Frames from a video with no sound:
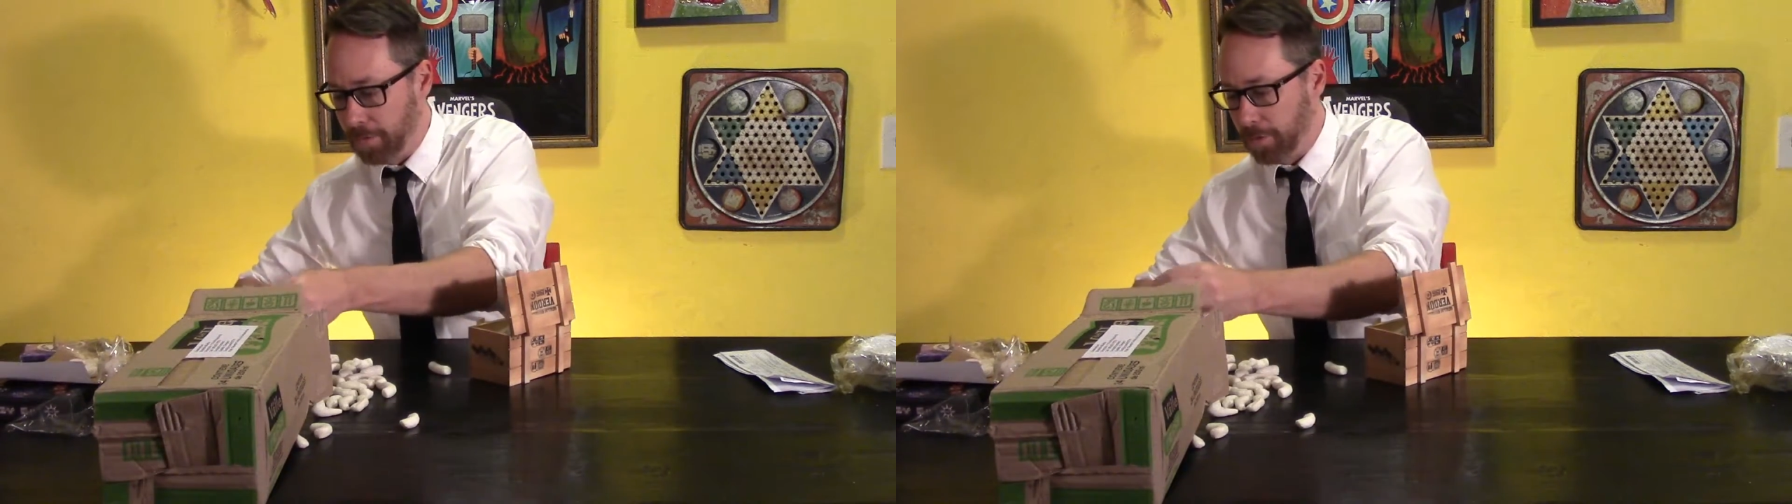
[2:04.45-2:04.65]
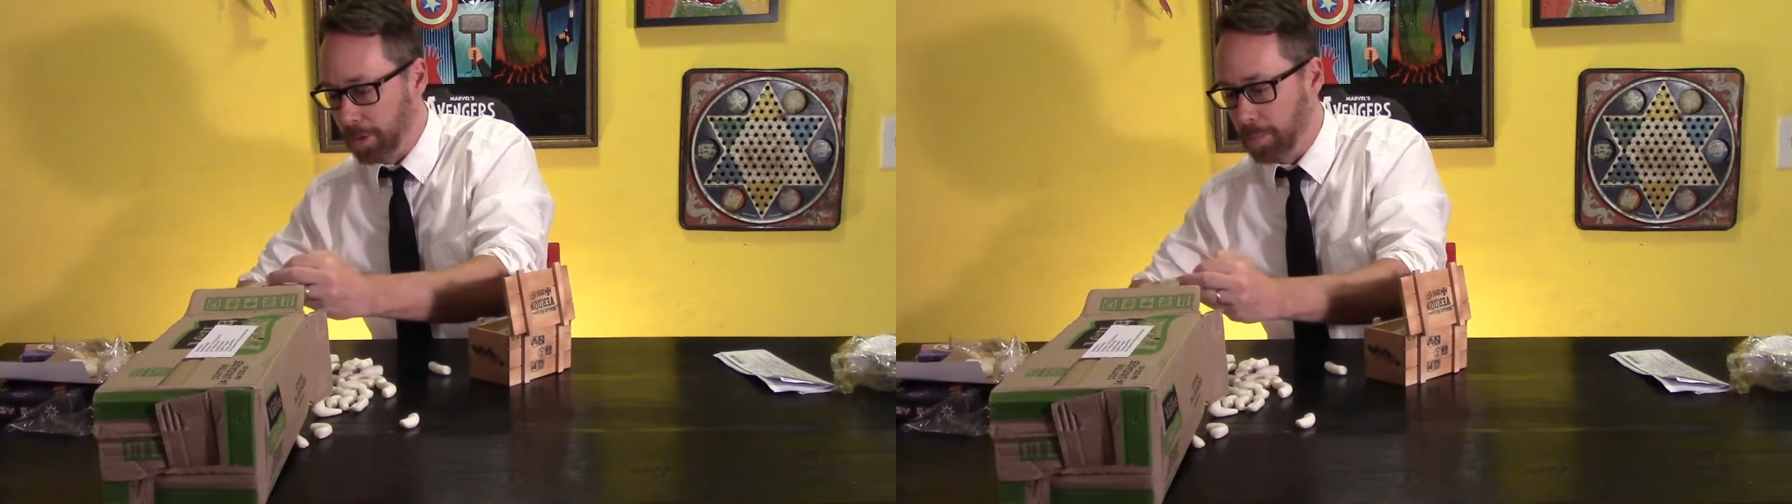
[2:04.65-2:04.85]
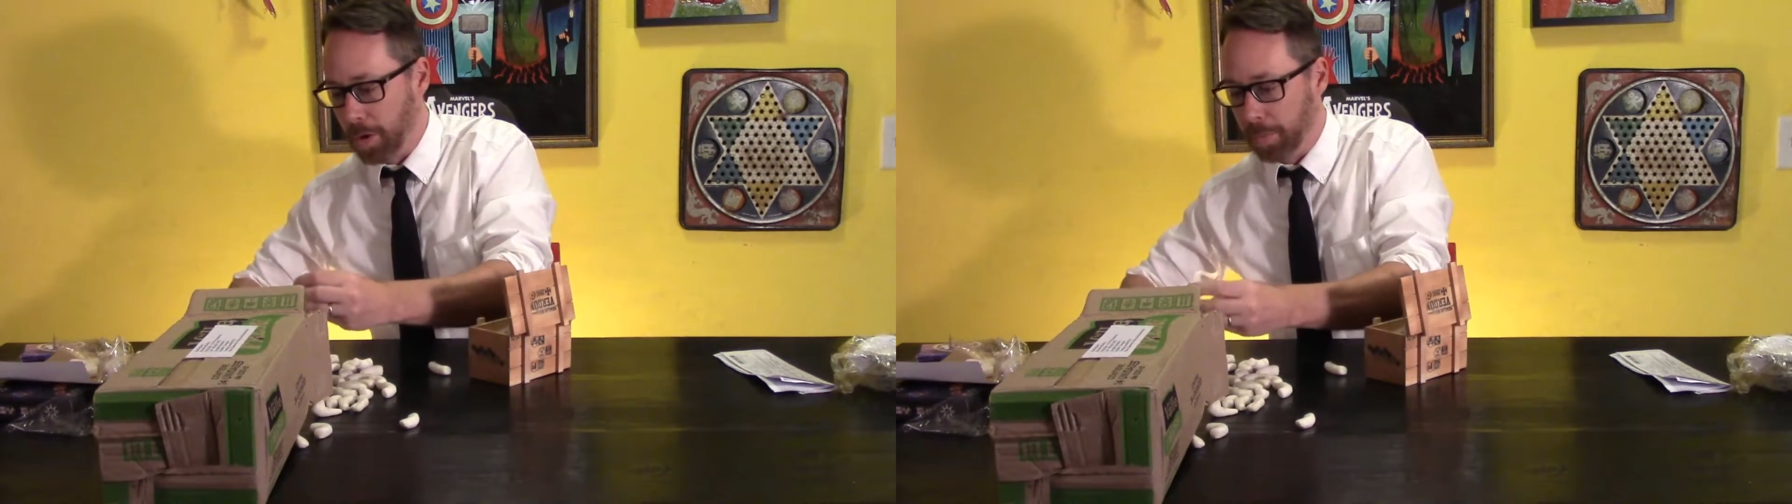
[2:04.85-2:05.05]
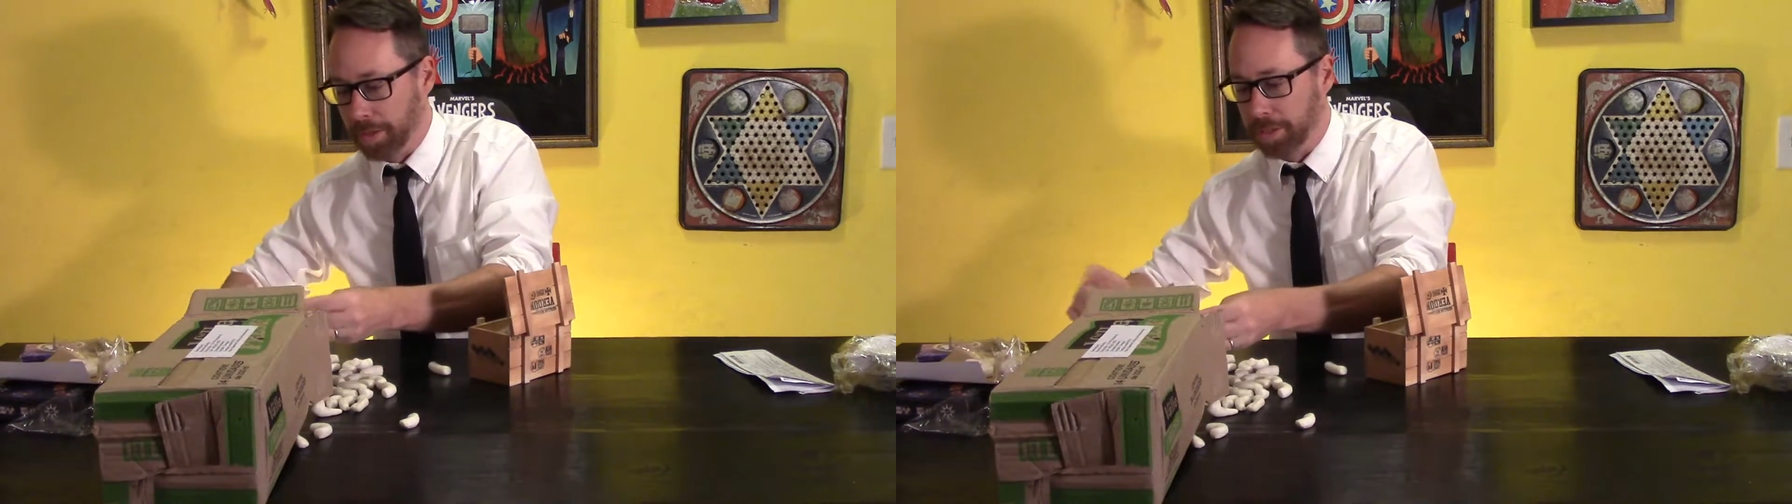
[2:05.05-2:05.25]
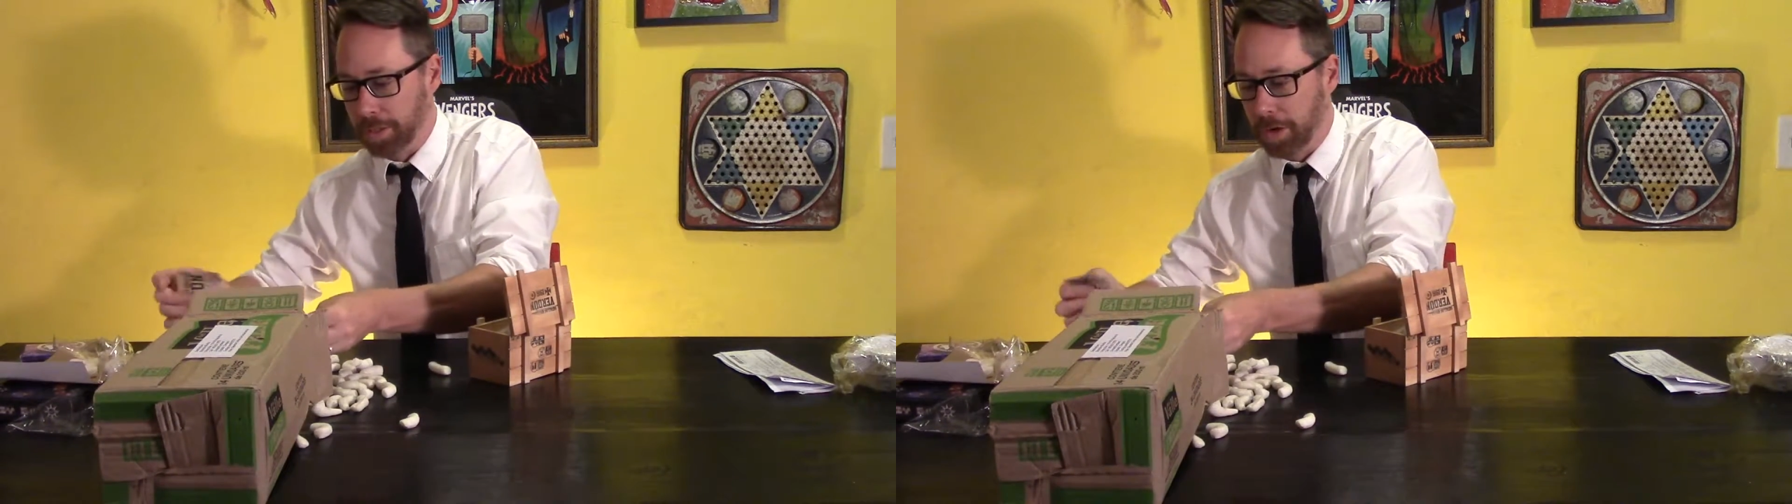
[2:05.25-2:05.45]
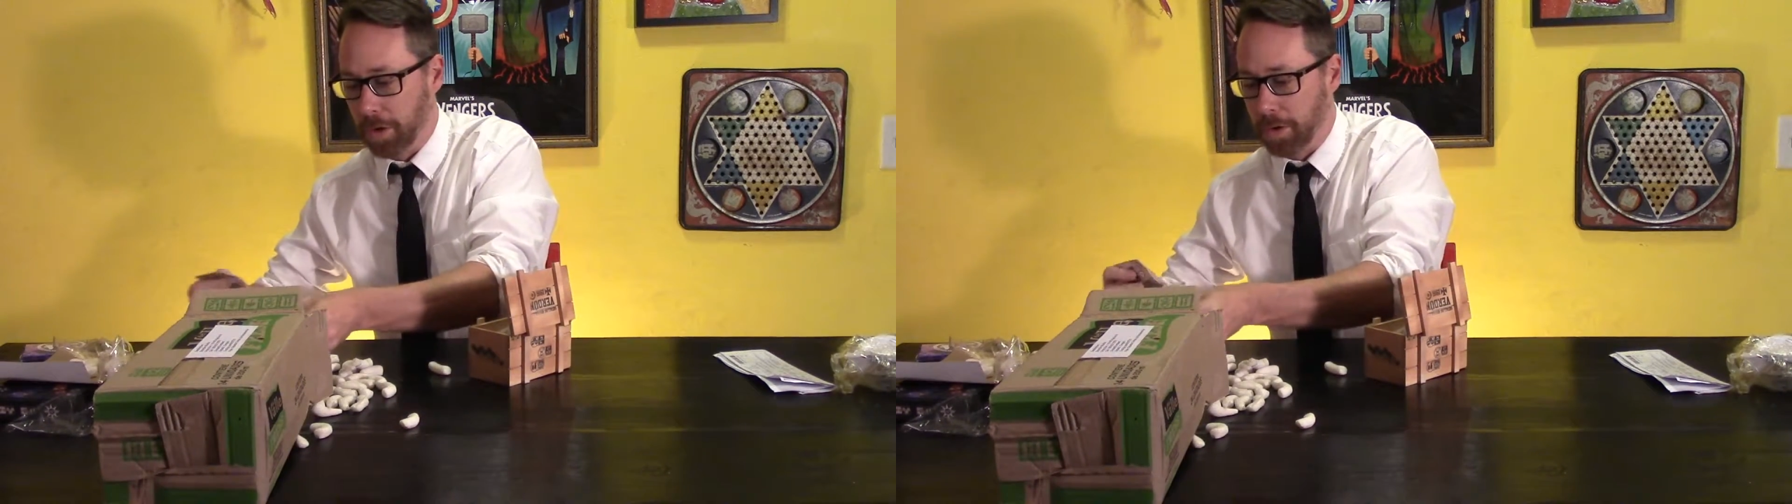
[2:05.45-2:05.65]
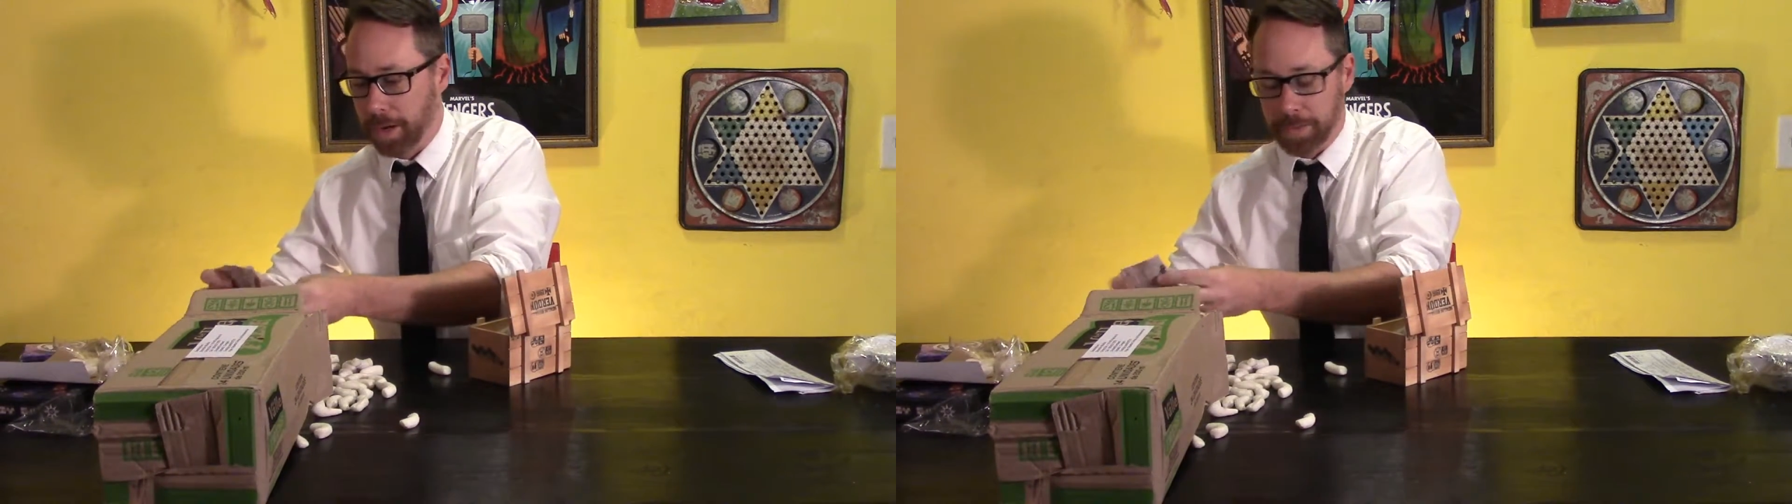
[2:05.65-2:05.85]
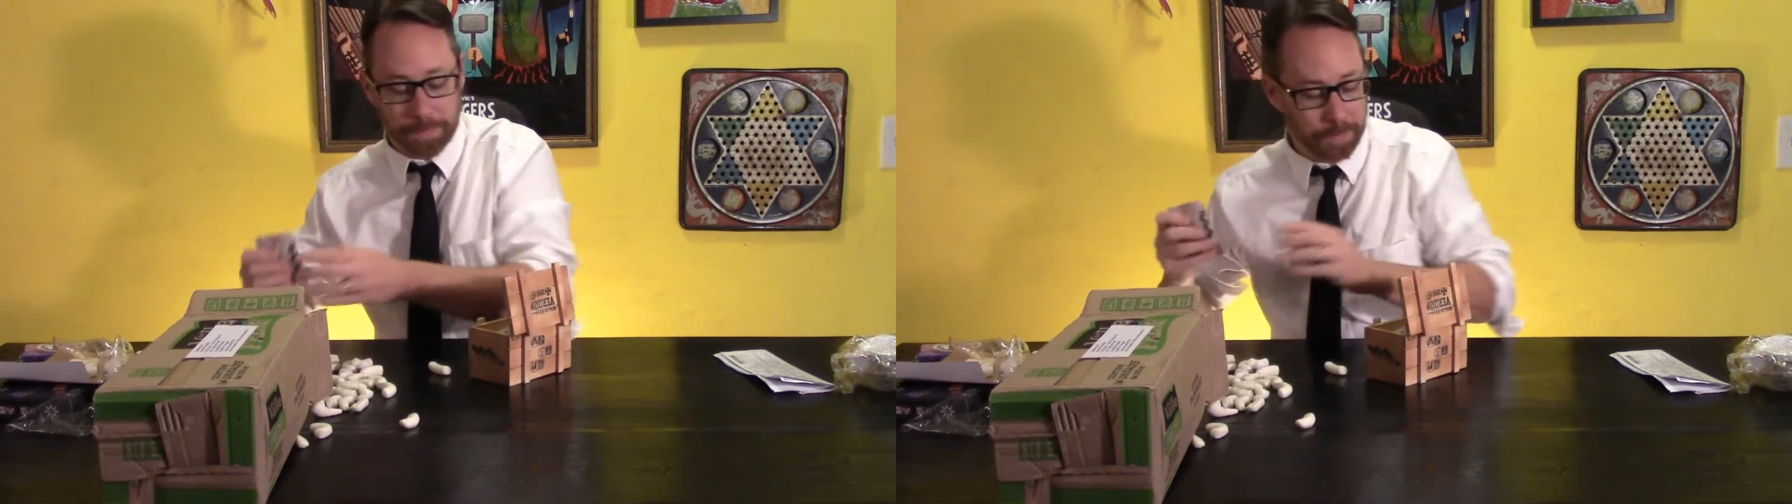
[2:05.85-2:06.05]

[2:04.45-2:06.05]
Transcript: for the moment. All right,